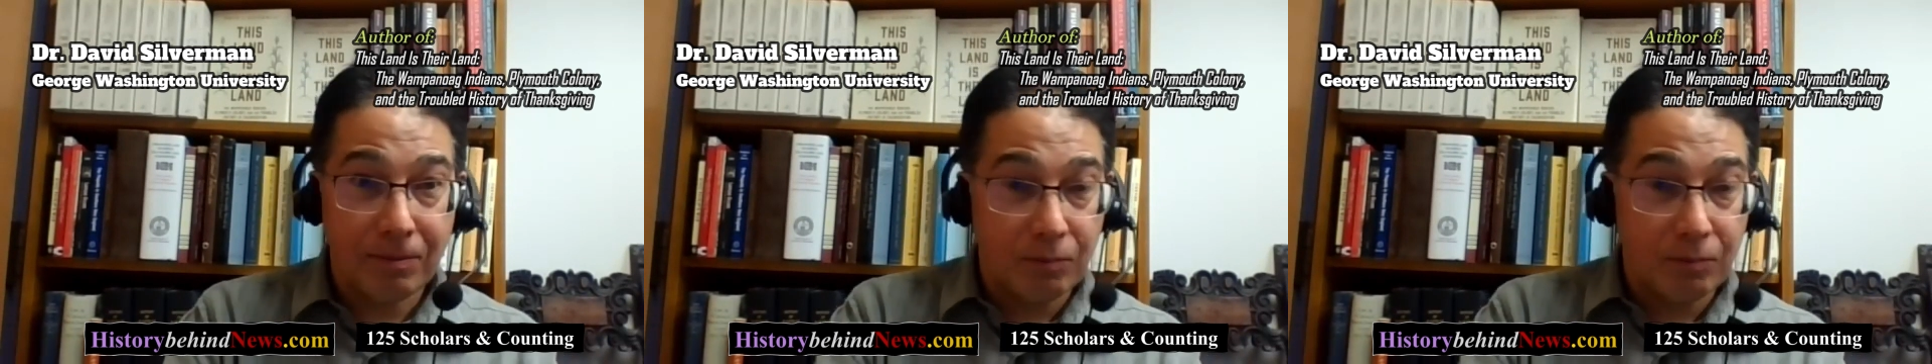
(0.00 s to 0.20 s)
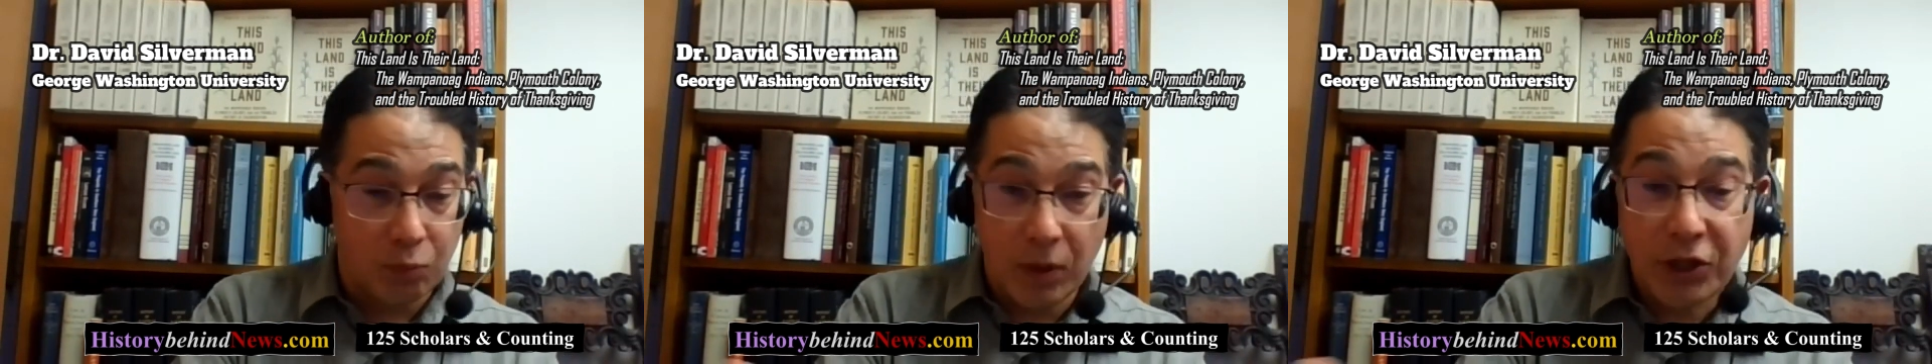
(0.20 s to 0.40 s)

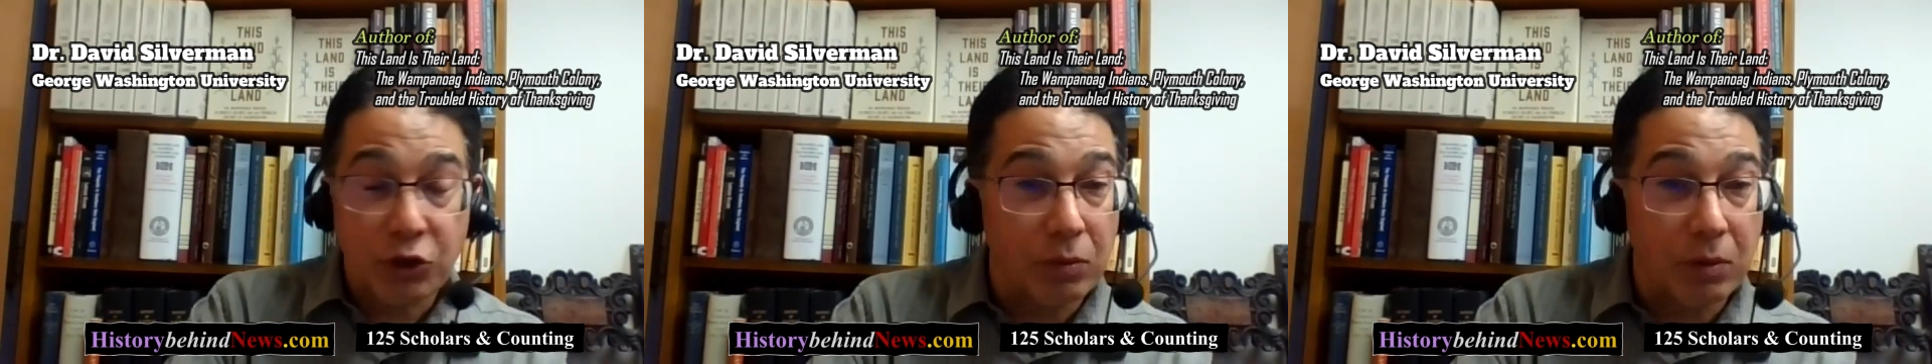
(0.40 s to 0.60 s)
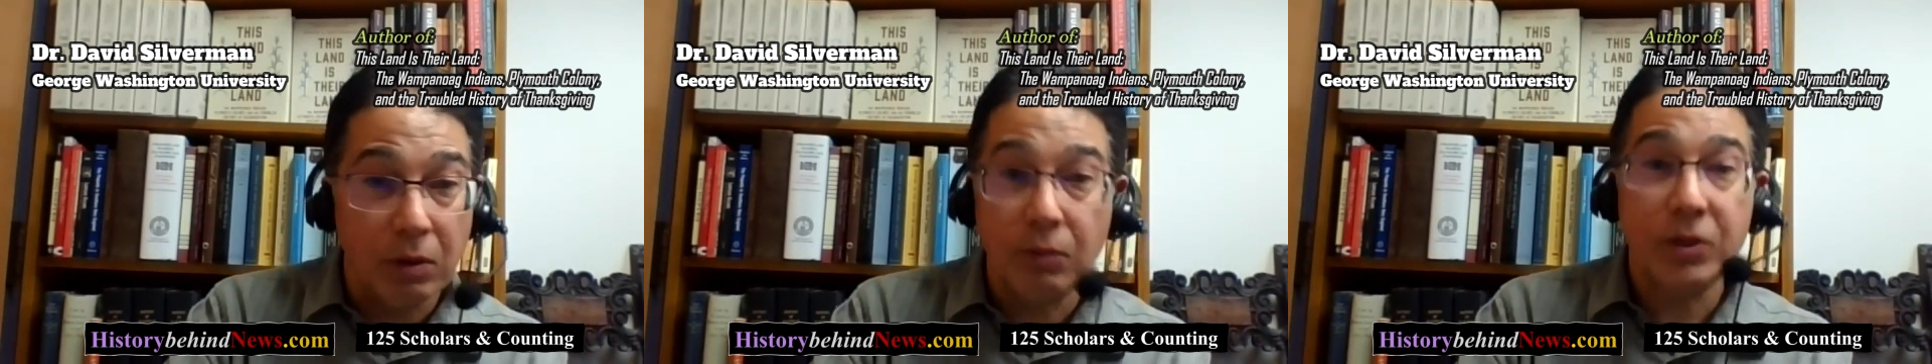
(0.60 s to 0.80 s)

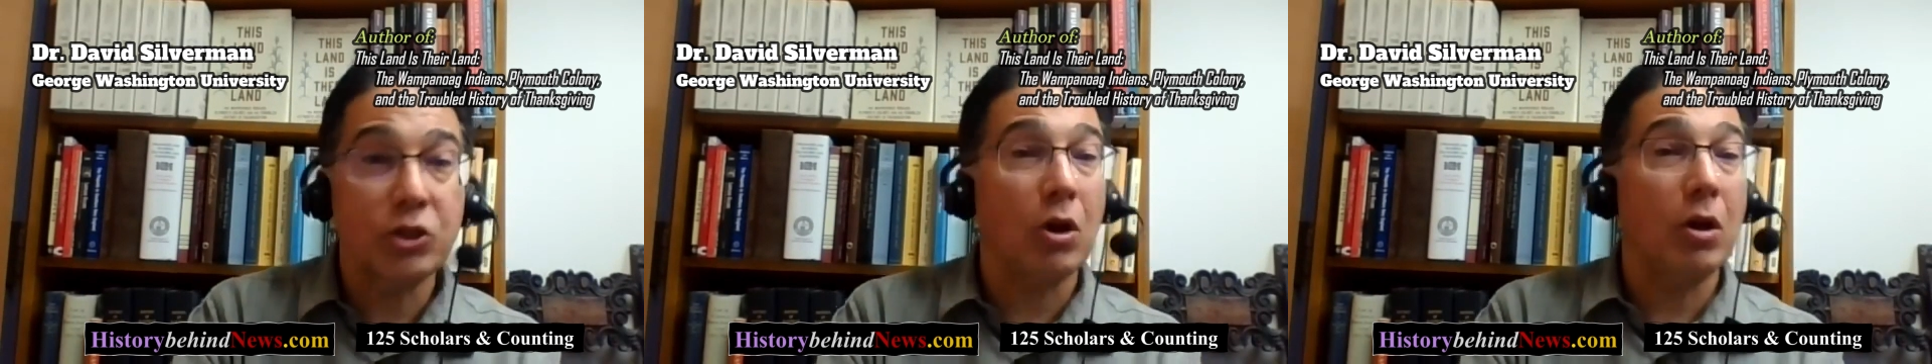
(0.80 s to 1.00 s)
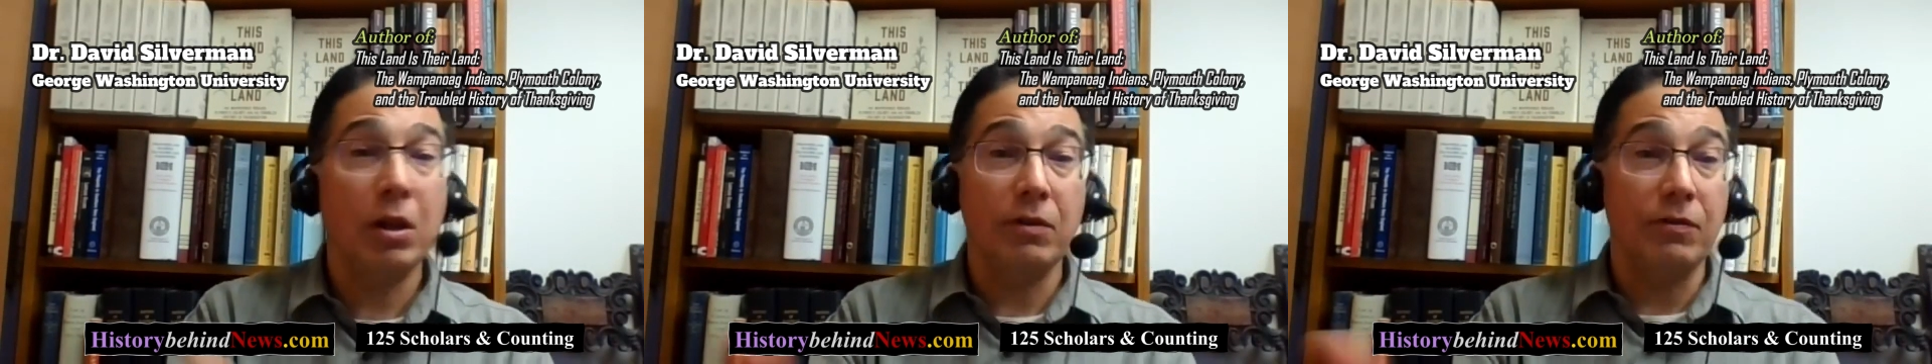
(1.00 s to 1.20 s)
ritual, which
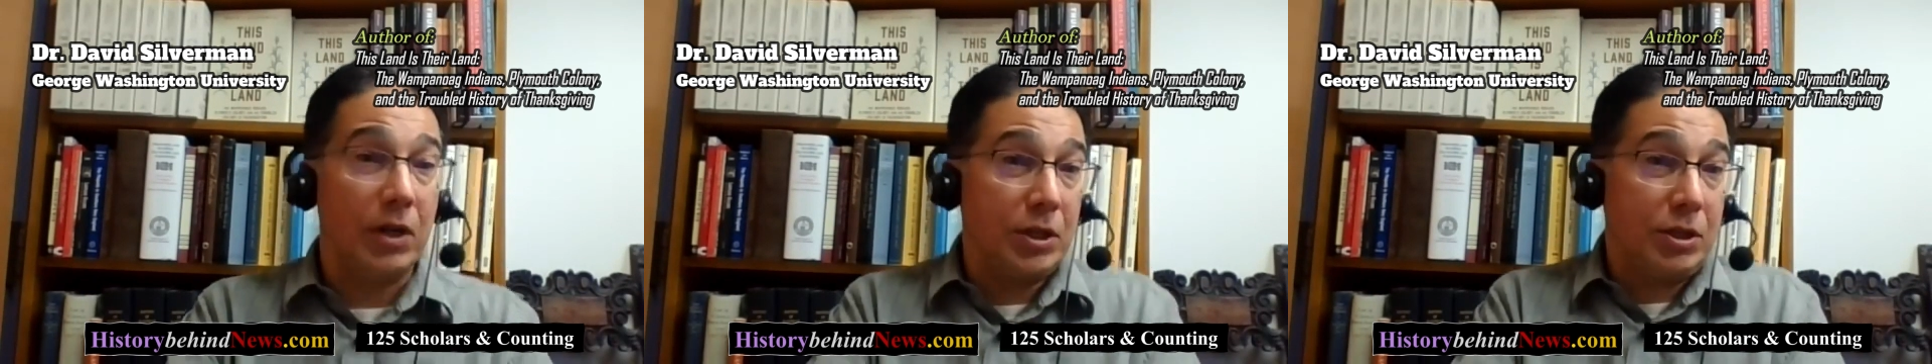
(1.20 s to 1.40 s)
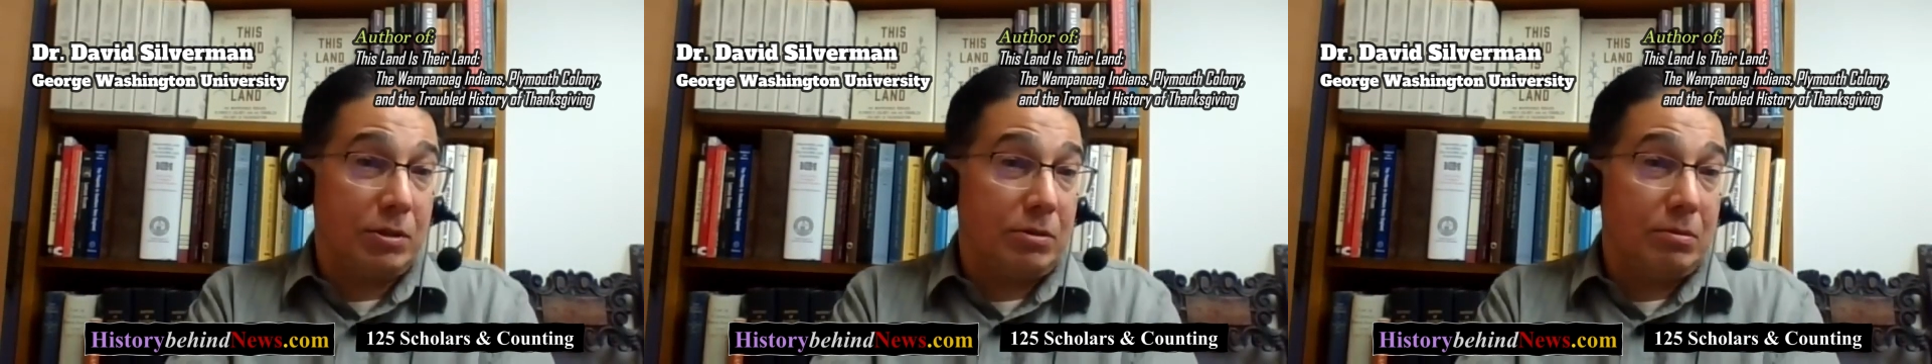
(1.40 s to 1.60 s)
all of
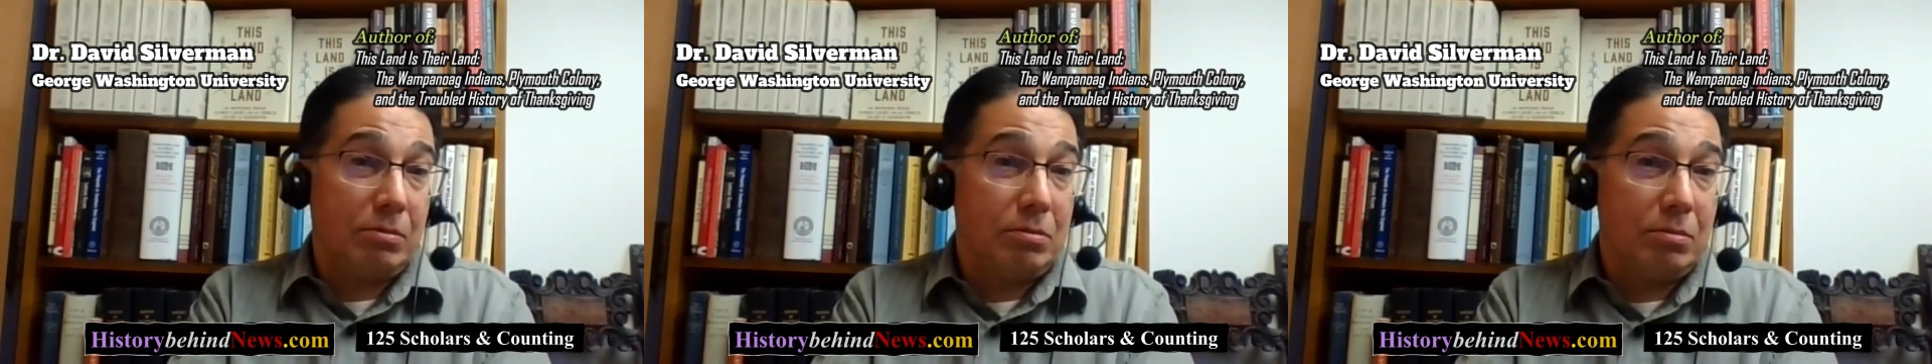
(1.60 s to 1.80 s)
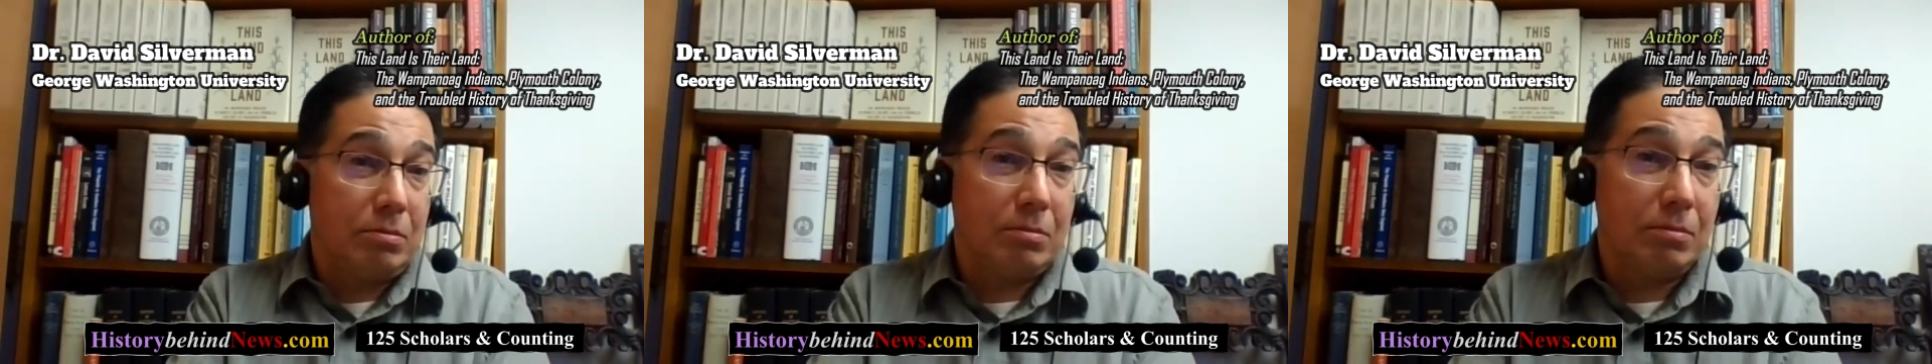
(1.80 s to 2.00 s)
us
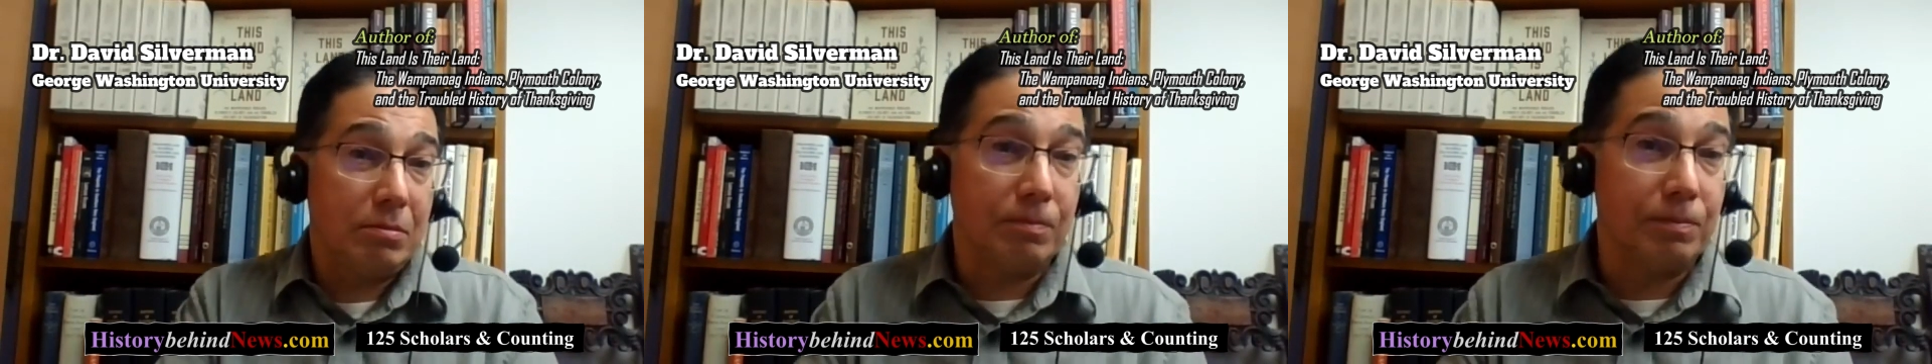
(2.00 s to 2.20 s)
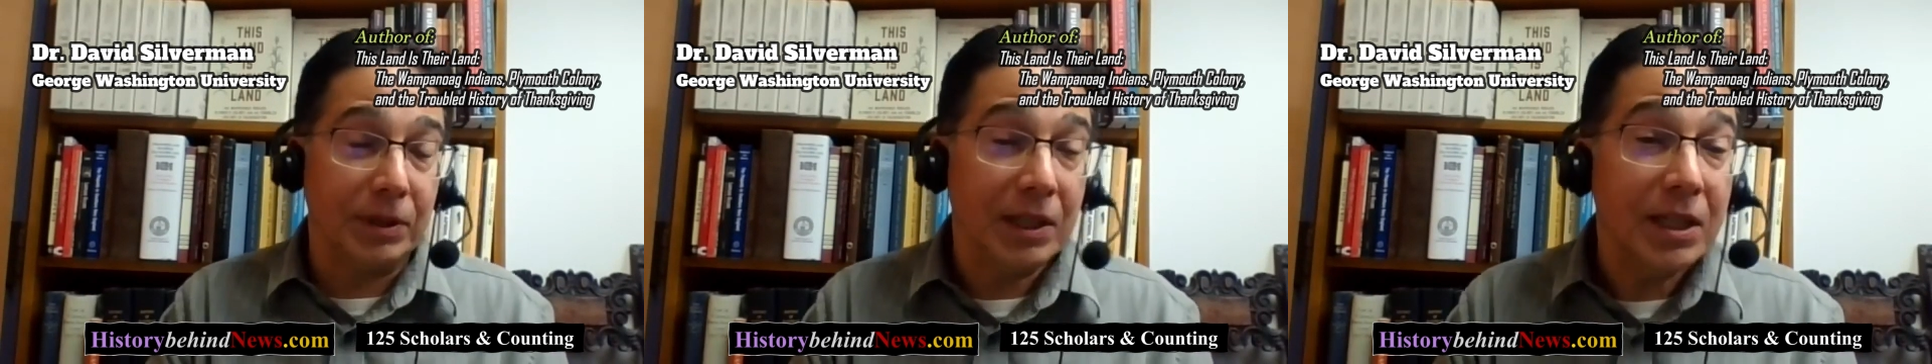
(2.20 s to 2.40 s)

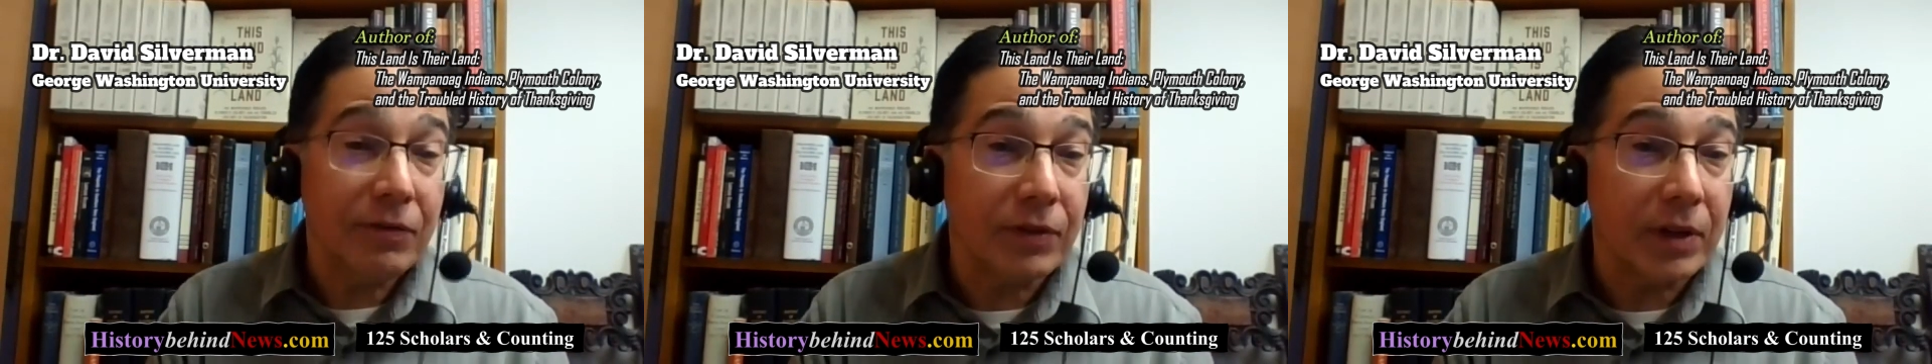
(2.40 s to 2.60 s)
believe